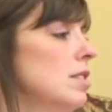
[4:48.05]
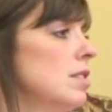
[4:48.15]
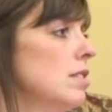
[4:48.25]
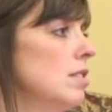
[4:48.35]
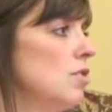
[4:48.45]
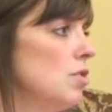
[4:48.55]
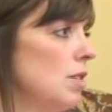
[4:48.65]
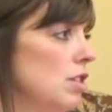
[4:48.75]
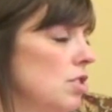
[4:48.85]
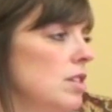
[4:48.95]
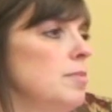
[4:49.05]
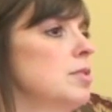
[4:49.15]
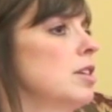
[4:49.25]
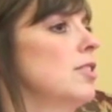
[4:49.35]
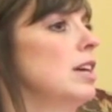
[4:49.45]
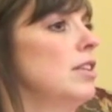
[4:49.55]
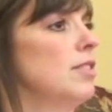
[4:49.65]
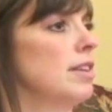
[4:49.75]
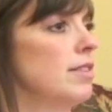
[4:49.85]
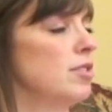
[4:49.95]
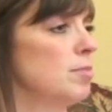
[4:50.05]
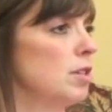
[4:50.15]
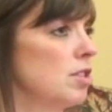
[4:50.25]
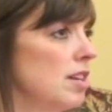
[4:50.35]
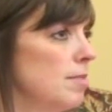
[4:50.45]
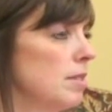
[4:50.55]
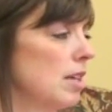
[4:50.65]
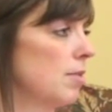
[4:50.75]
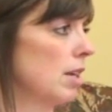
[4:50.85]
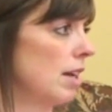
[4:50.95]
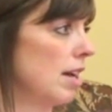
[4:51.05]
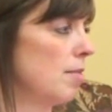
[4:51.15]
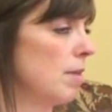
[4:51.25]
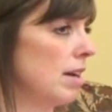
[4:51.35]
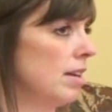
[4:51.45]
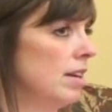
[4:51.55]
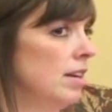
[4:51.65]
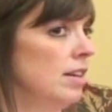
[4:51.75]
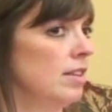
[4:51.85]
this is a situation, I'm sorry I don't have as much time as I would like, but